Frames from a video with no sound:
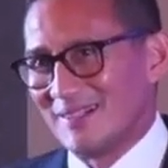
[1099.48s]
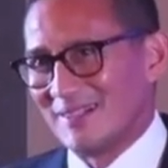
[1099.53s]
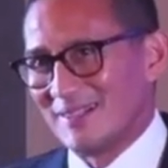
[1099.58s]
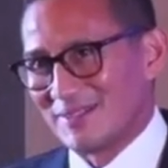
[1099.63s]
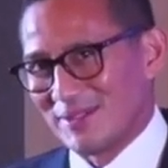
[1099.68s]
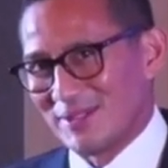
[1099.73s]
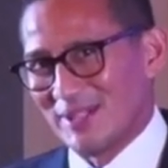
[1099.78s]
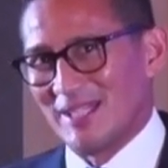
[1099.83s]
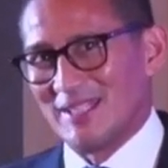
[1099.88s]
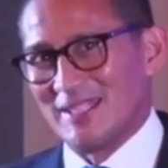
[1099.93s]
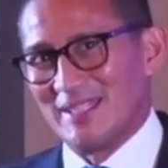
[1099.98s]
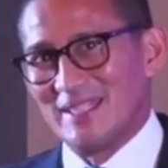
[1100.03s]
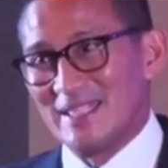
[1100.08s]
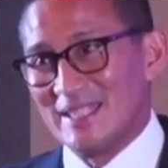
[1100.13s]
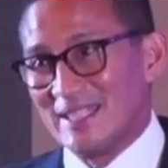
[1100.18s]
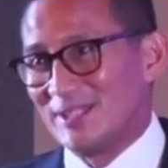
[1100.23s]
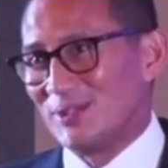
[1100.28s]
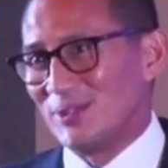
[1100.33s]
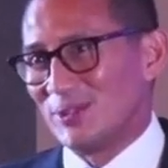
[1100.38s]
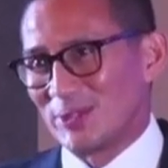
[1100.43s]
really
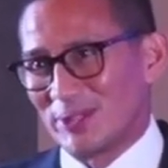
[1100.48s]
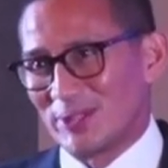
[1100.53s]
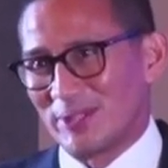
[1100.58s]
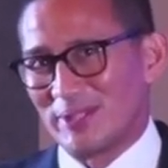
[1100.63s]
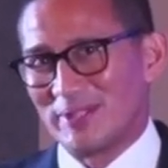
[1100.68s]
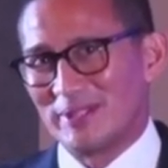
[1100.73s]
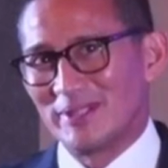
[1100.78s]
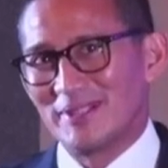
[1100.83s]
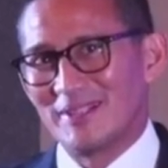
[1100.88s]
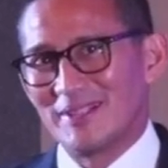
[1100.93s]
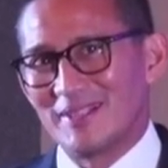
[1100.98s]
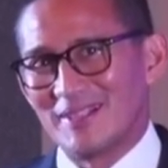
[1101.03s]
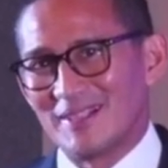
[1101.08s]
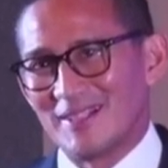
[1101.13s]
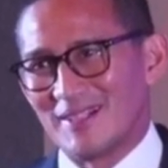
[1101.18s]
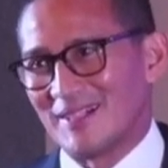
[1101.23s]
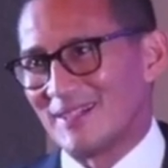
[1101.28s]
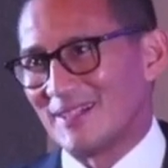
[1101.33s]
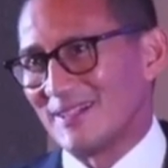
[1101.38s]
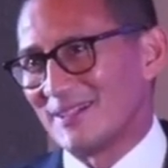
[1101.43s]
need your
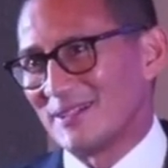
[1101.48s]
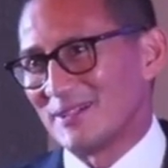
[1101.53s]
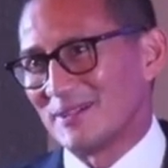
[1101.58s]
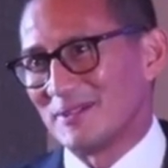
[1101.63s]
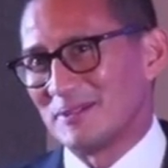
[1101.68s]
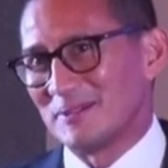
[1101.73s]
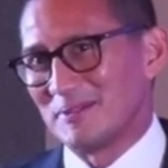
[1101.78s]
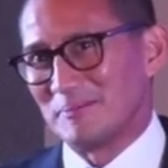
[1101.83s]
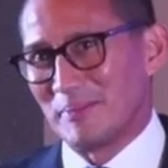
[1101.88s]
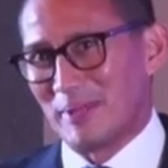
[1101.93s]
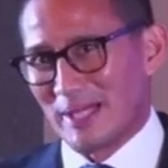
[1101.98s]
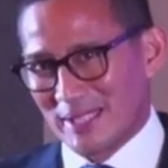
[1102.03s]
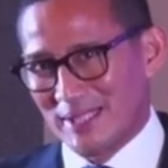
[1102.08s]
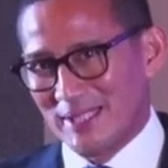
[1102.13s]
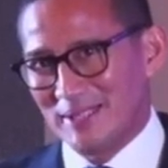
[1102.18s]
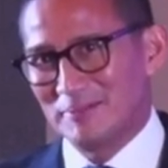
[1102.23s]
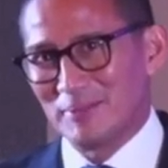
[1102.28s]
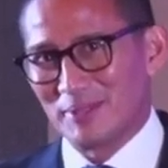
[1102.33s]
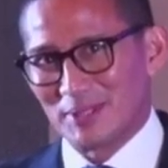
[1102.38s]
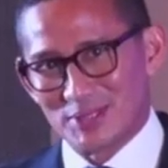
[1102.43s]
uh,
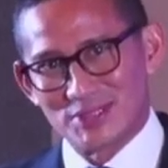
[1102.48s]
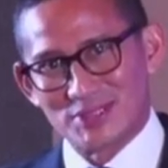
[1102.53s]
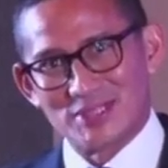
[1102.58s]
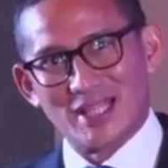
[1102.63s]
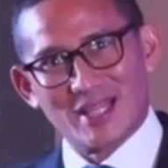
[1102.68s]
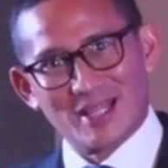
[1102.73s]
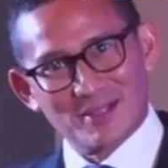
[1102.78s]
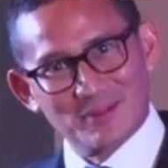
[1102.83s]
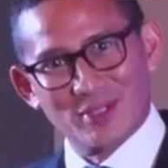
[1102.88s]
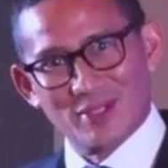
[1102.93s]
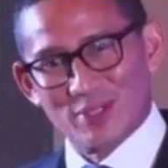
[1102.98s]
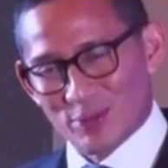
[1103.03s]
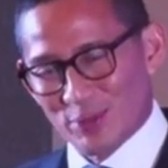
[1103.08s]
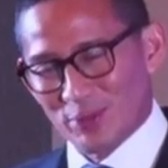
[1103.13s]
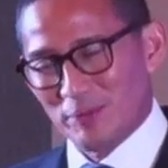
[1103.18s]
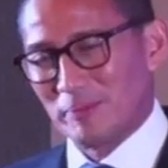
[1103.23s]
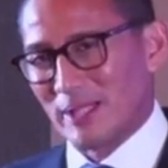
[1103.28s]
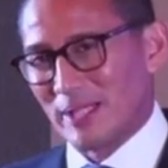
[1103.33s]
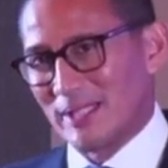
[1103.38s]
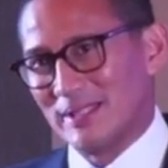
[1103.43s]
money because they have their
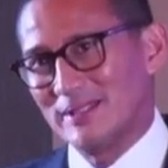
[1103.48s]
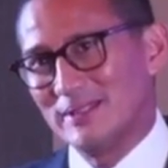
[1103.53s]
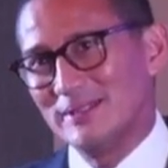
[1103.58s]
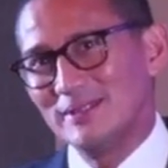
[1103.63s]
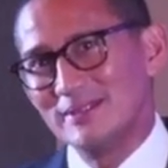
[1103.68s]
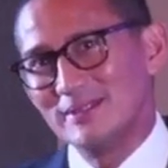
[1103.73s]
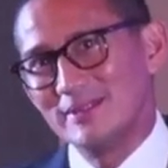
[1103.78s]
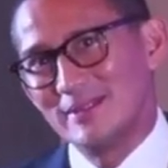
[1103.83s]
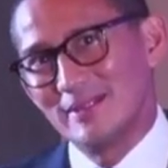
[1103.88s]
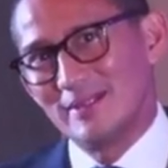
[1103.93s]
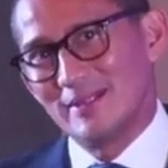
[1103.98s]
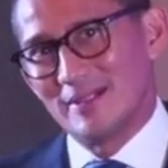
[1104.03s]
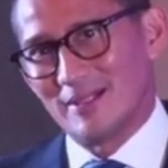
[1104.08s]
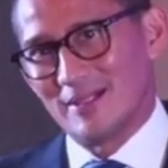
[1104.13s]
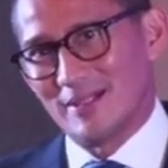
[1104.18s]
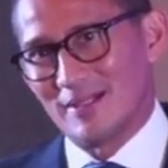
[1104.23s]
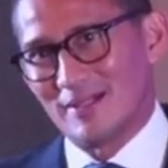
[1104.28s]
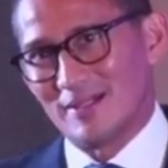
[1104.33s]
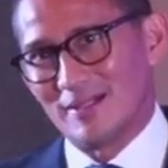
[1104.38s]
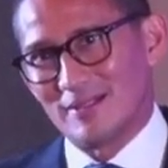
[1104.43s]
own money.
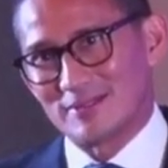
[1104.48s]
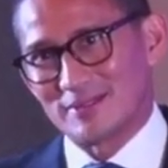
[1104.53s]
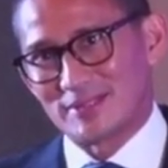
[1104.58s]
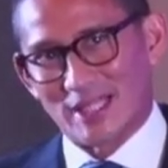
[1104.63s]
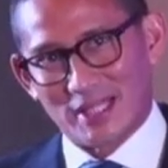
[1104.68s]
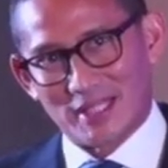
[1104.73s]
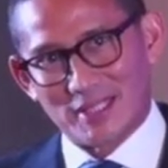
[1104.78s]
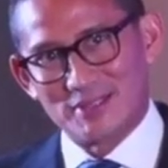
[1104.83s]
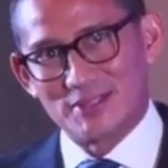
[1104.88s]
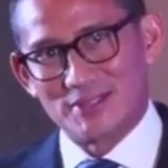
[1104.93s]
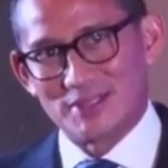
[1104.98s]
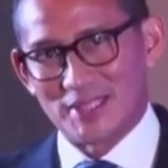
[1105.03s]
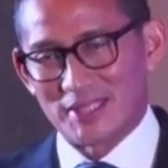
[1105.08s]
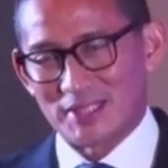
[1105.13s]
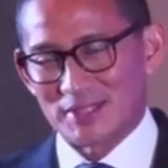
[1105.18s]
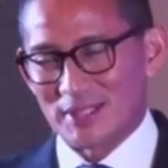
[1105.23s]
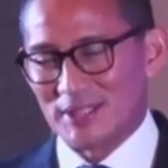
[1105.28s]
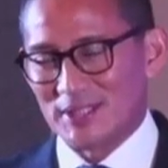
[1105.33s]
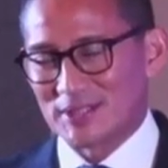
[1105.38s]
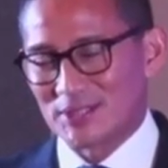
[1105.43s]
Uh, second
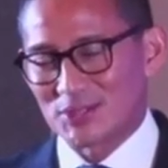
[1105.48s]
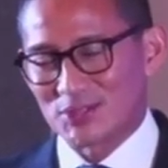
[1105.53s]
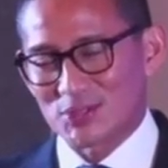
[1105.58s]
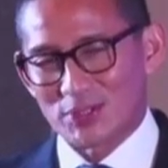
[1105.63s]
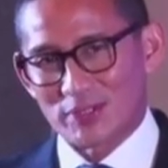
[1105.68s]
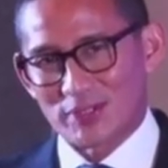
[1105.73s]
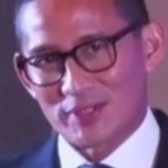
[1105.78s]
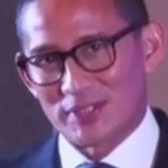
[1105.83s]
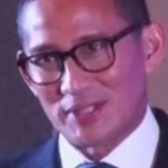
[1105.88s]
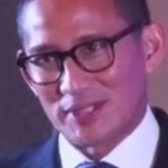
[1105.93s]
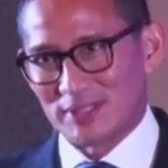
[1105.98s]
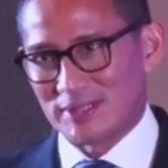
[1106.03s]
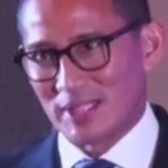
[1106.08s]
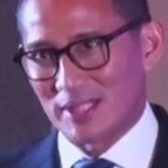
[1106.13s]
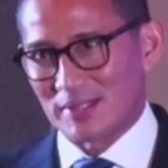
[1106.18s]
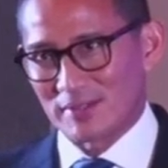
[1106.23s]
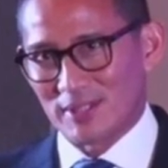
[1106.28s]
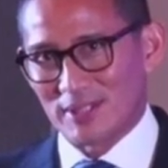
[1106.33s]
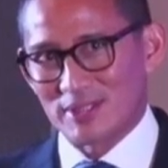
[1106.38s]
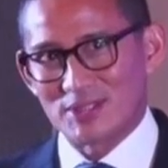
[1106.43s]
generations or third
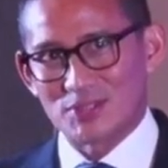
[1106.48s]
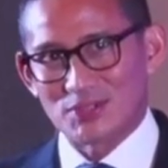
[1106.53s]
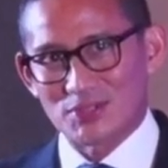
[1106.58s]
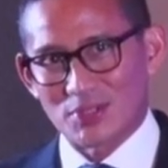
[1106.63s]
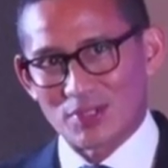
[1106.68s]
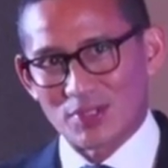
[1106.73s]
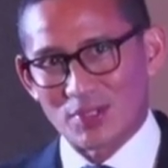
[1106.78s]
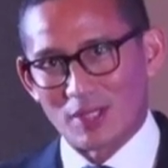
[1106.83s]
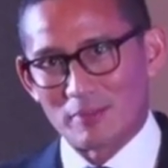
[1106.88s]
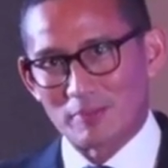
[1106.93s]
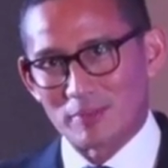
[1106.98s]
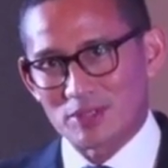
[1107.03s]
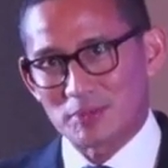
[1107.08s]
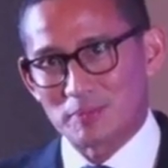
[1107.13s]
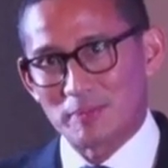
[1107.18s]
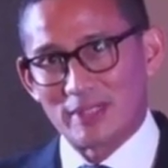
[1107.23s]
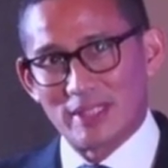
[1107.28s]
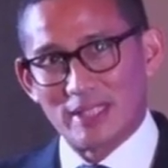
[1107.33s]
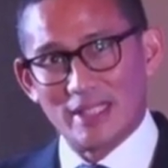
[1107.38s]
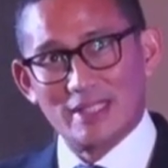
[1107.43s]
generations conglomerates,
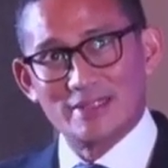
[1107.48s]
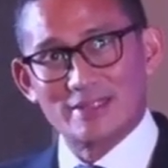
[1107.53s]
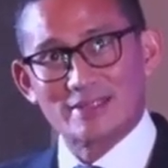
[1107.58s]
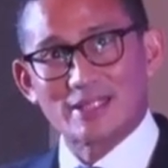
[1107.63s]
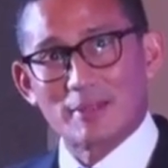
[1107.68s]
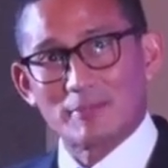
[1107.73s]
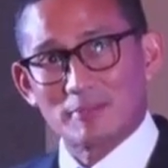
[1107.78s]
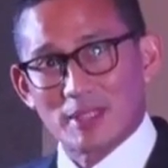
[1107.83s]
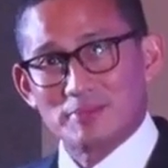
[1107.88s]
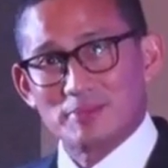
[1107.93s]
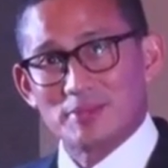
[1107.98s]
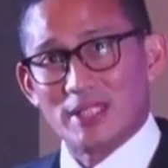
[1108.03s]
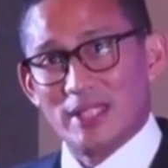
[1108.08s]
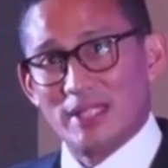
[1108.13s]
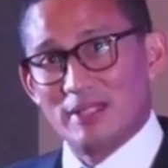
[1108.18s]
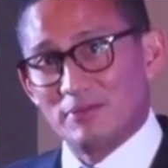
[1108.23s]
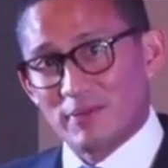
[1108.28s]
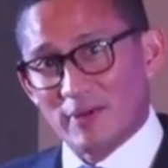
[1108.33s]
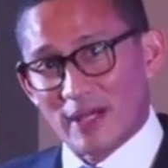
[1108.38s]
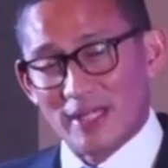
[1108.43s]
but they sometimes they
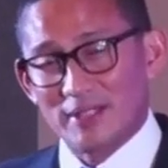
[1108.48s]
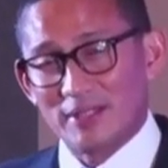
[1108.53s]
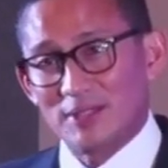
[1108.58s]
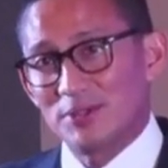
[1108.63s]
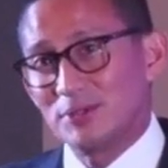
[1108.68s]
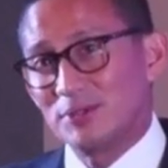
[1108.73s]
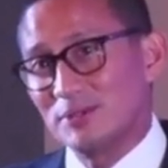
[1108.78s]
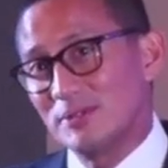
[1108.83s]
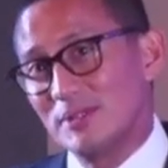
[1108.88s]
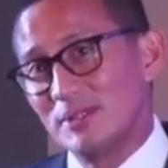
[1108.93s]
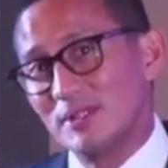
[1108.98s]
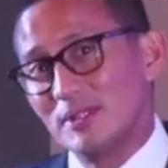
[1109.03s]
invite you